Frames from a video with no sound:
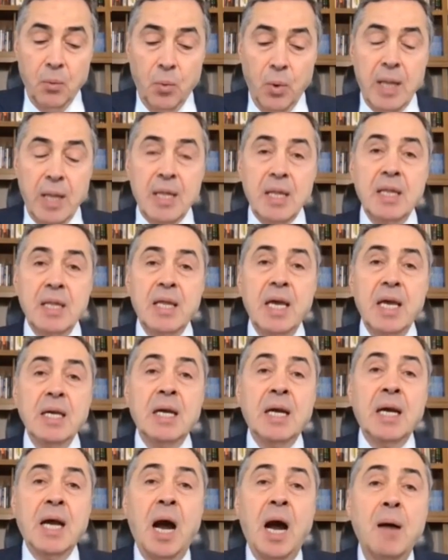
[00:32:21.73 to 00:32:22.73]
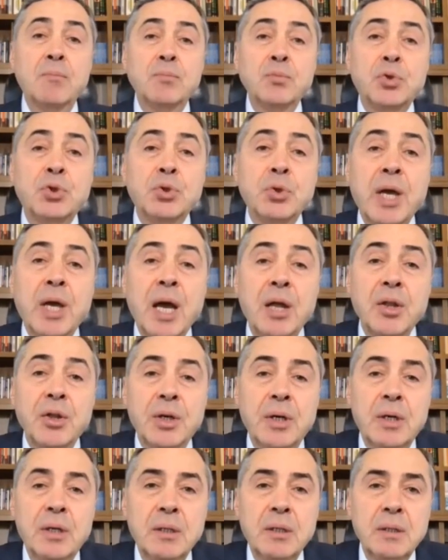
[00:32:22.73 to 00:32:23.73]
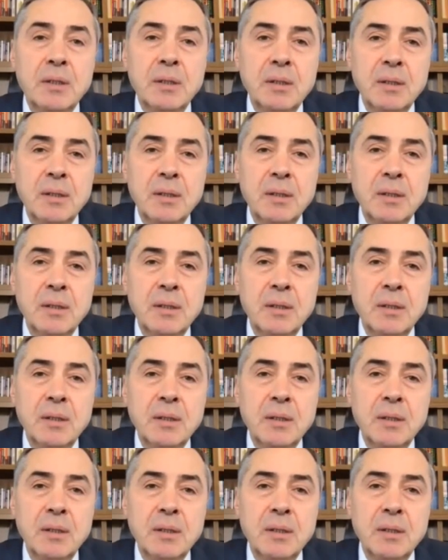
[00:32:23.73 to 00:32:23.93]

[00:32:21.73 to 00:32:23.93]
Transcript: when they come together,